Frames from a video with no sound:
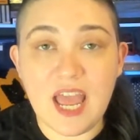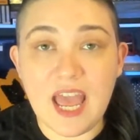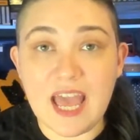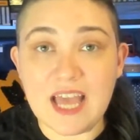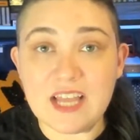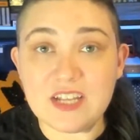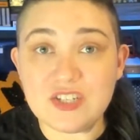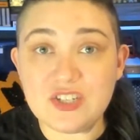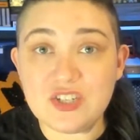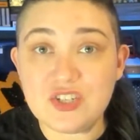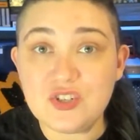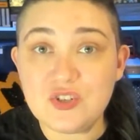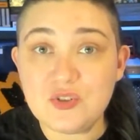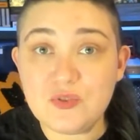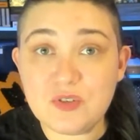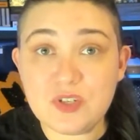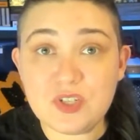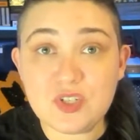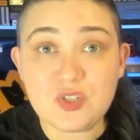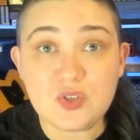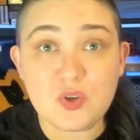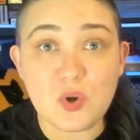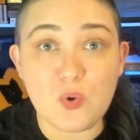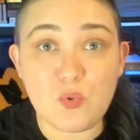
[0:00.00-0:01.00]
And
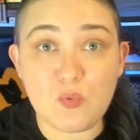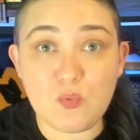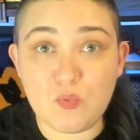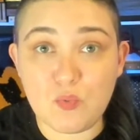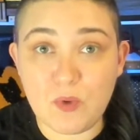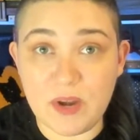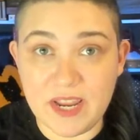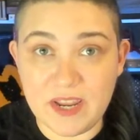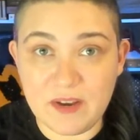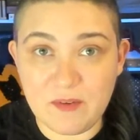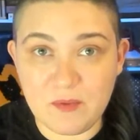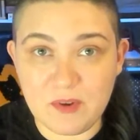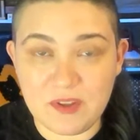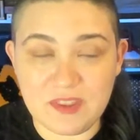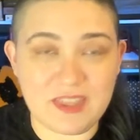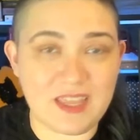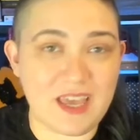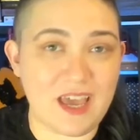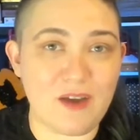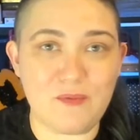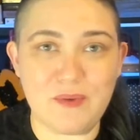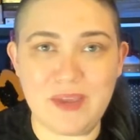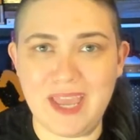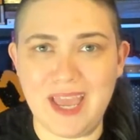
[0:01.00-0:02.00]
students ran with
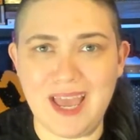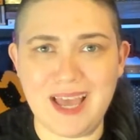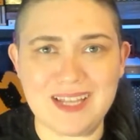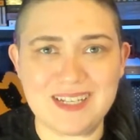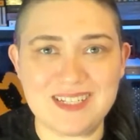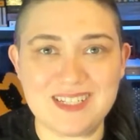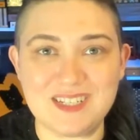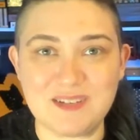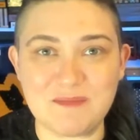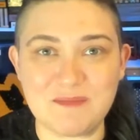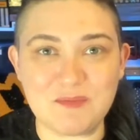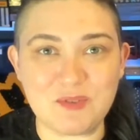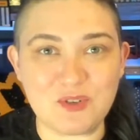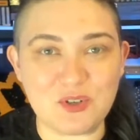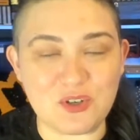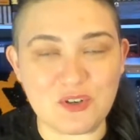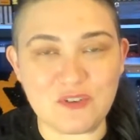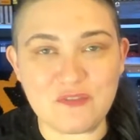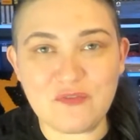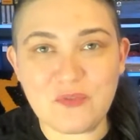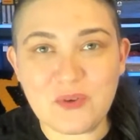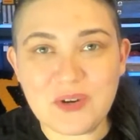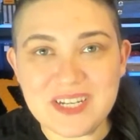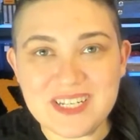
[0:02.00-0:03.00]
that. We had some
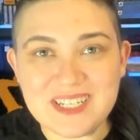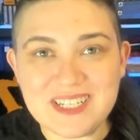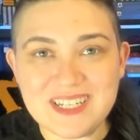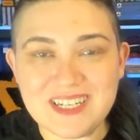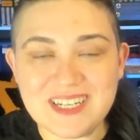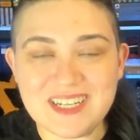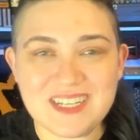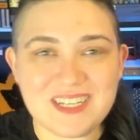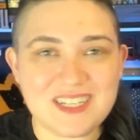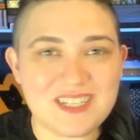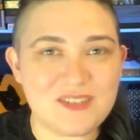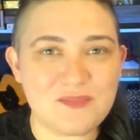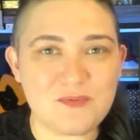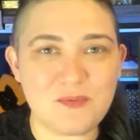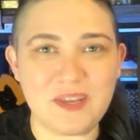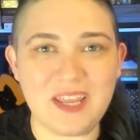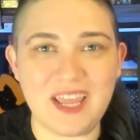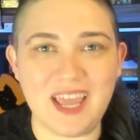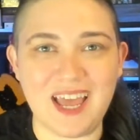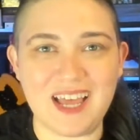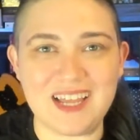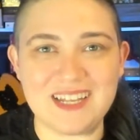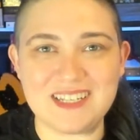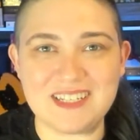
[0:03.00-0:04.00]
good voices, we
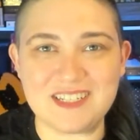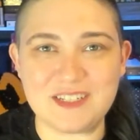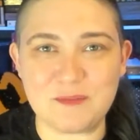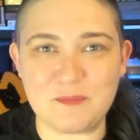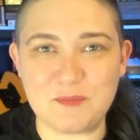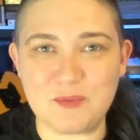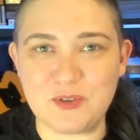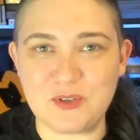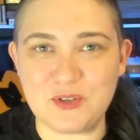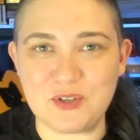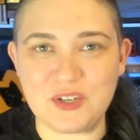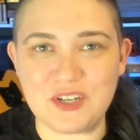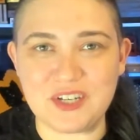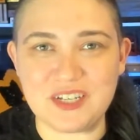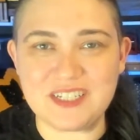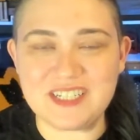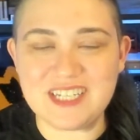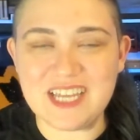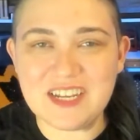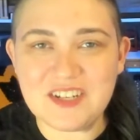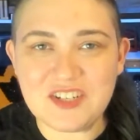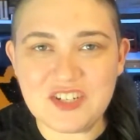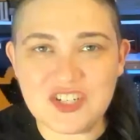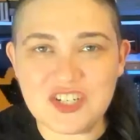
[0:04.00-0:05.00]
had some good
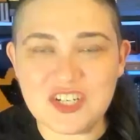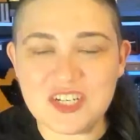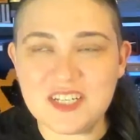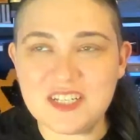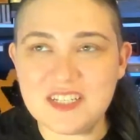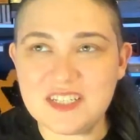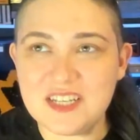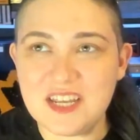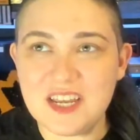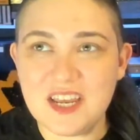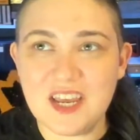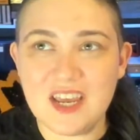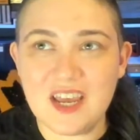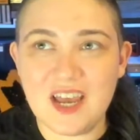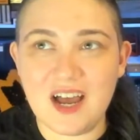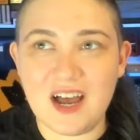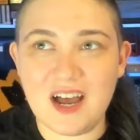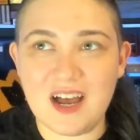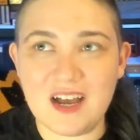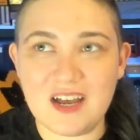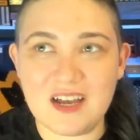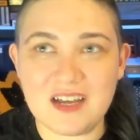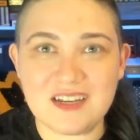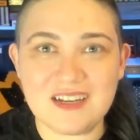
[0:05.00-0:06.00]
tensions.
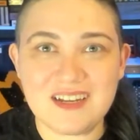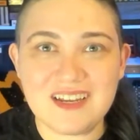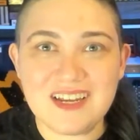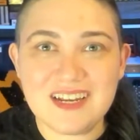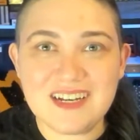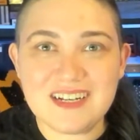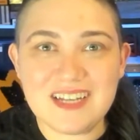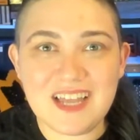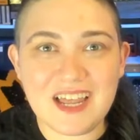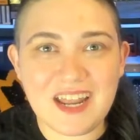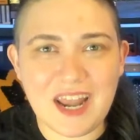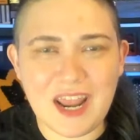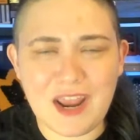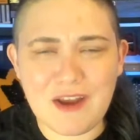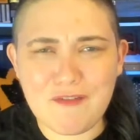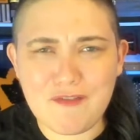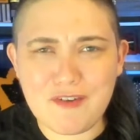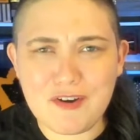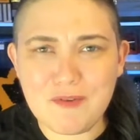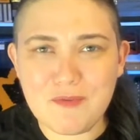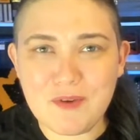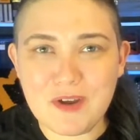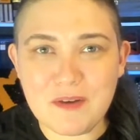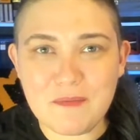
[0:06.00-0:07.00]
Not
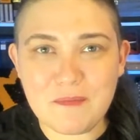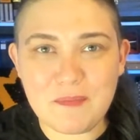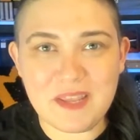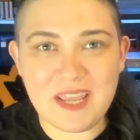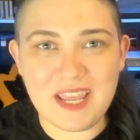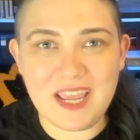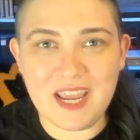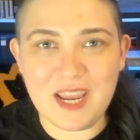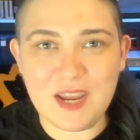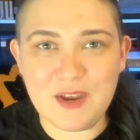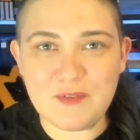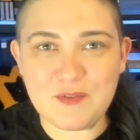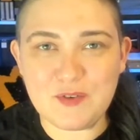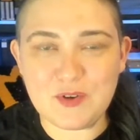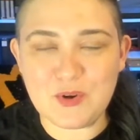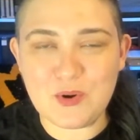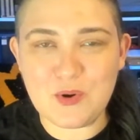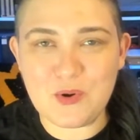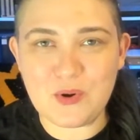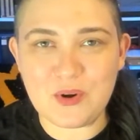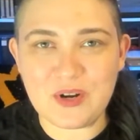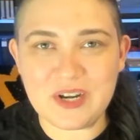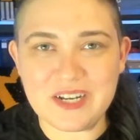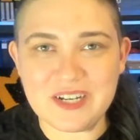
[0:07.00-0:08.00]
everyone behaved
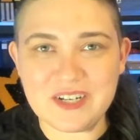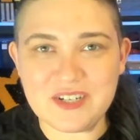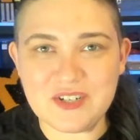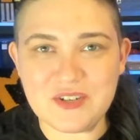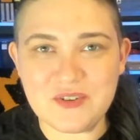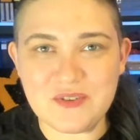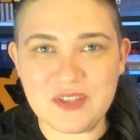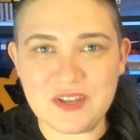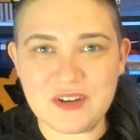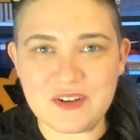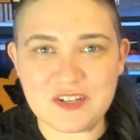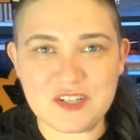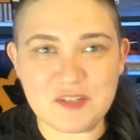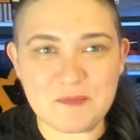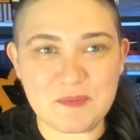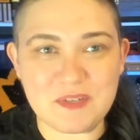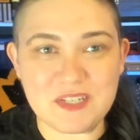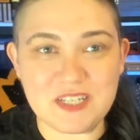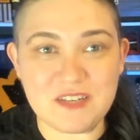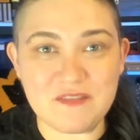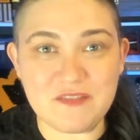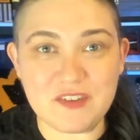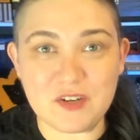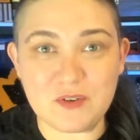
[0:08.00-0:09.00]
according to their
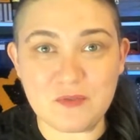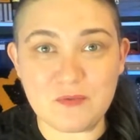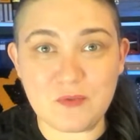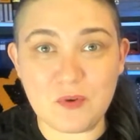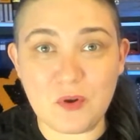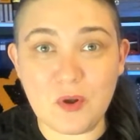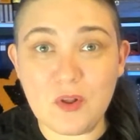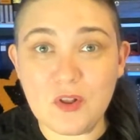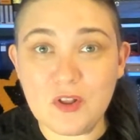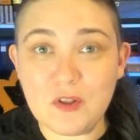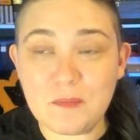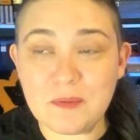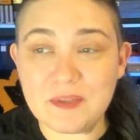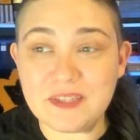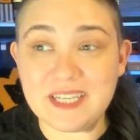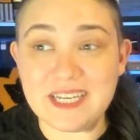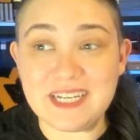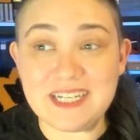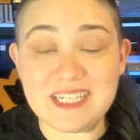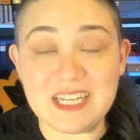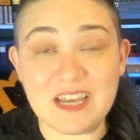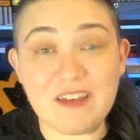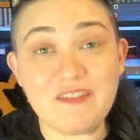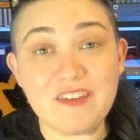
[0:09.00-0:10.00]
specific role, but they
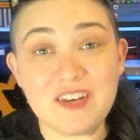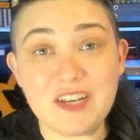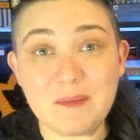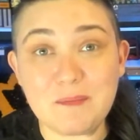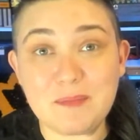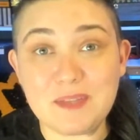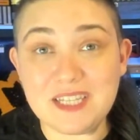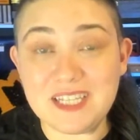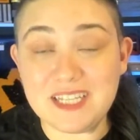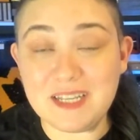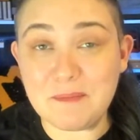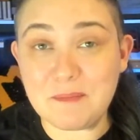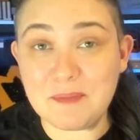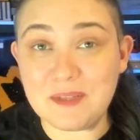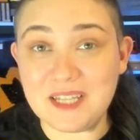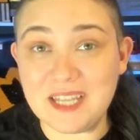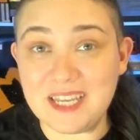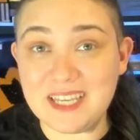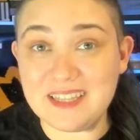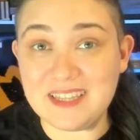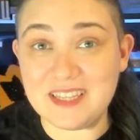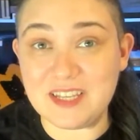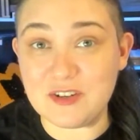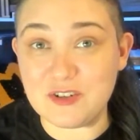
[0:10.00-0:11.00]
definitely
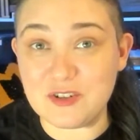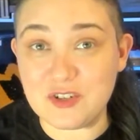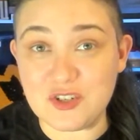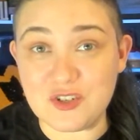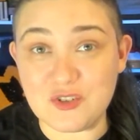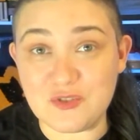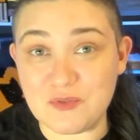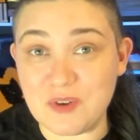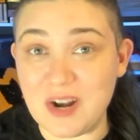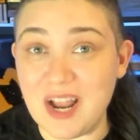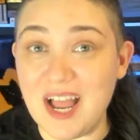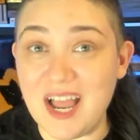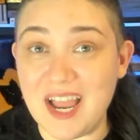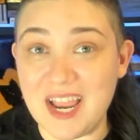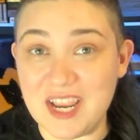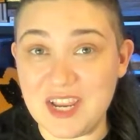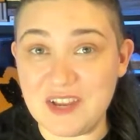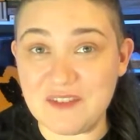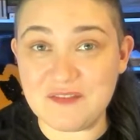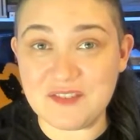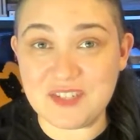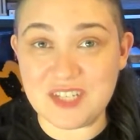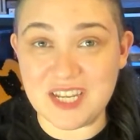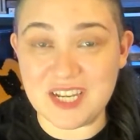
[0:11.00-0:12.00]
played their
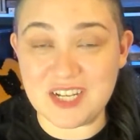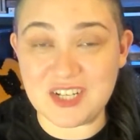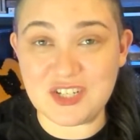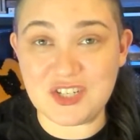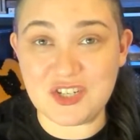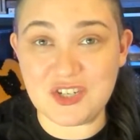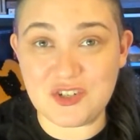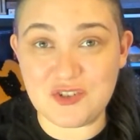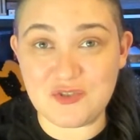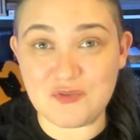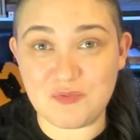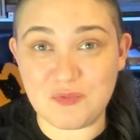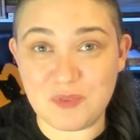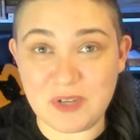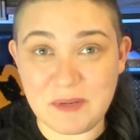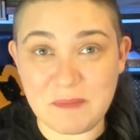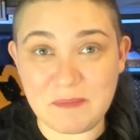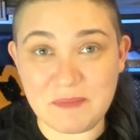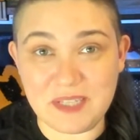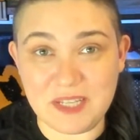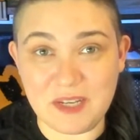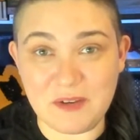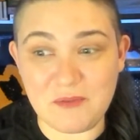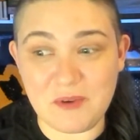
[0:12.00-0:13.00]
drives
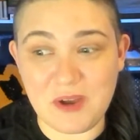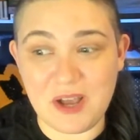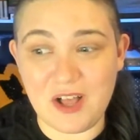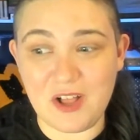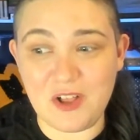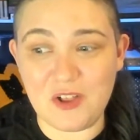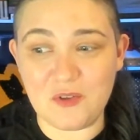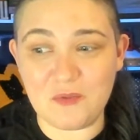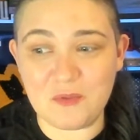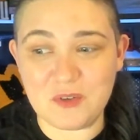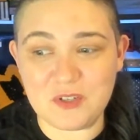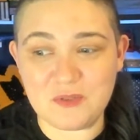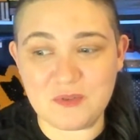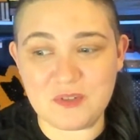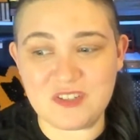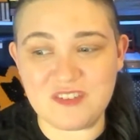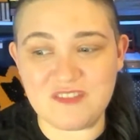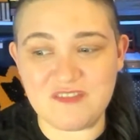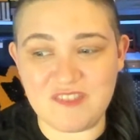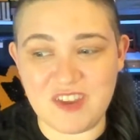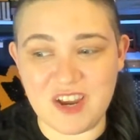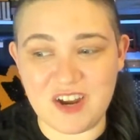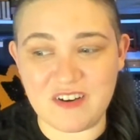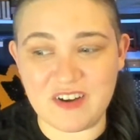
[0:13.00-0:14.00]
extremely well, which was
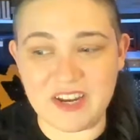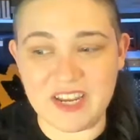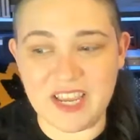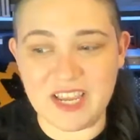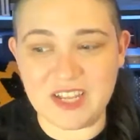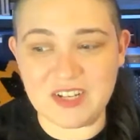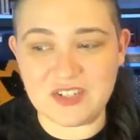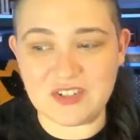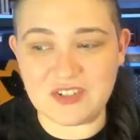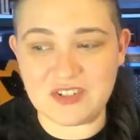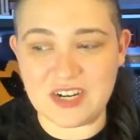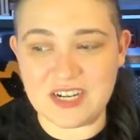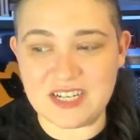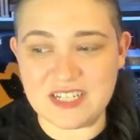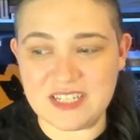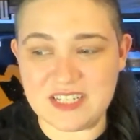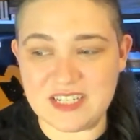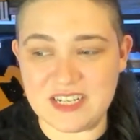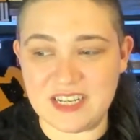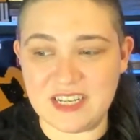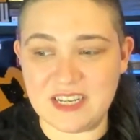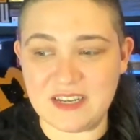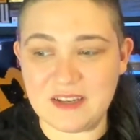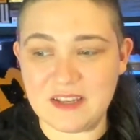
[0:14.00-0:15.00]
very
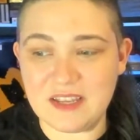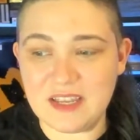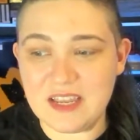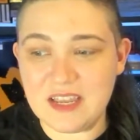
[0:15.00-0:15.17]
interesting.